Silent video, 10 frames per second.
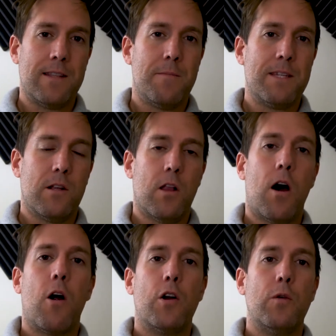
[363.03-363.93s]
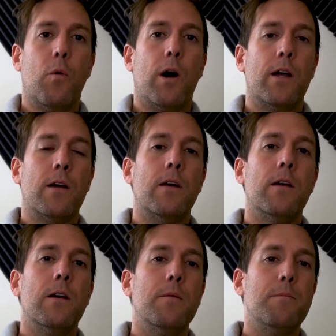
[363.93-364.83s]
it makes it a lot harder. You want to
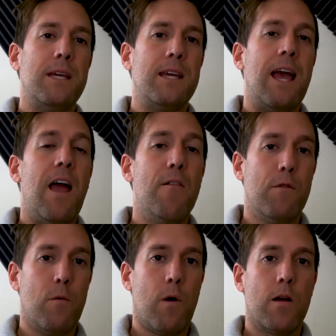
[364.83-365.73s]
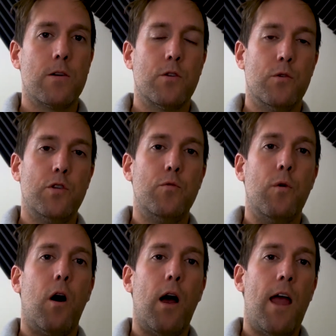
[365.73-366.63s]
be everywhere, so
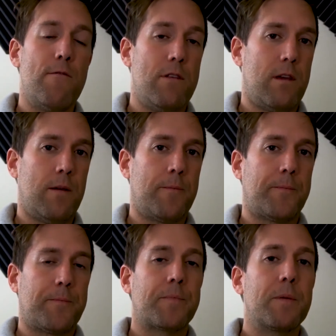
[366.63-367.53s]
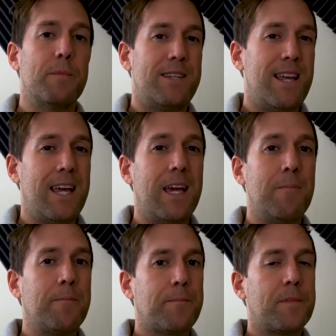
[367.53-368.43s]
do everything. But
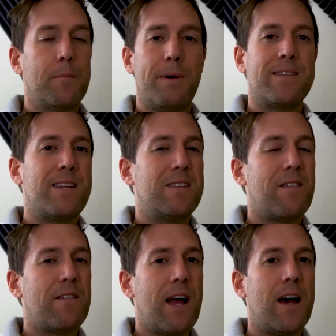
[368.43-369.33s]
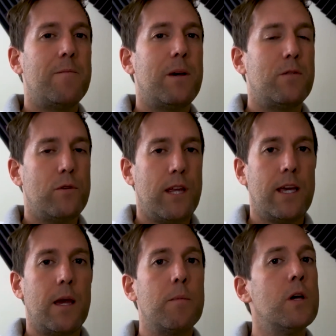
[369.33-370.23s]
Daygame, the best dates I've ever had have been through
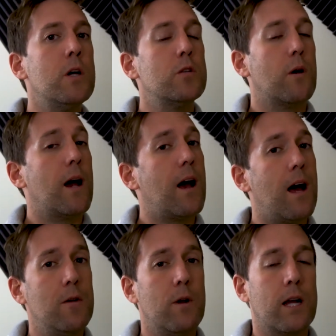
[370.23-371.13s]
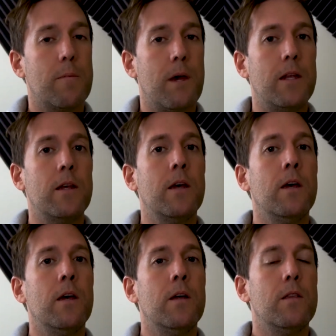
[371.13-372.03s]
Daygame, so I highly recommend.
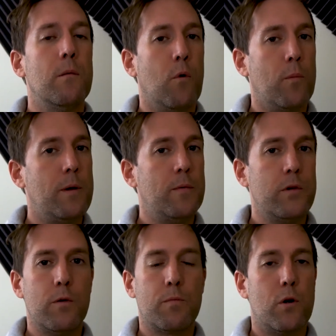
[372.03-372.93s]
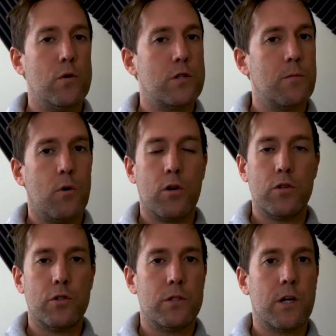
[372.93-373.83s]
The more people you approach, the more
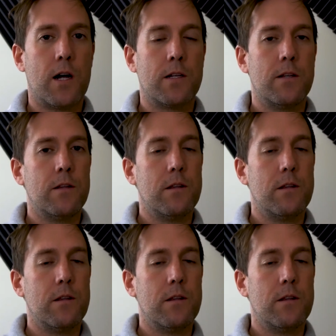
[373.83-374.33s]
girls you talk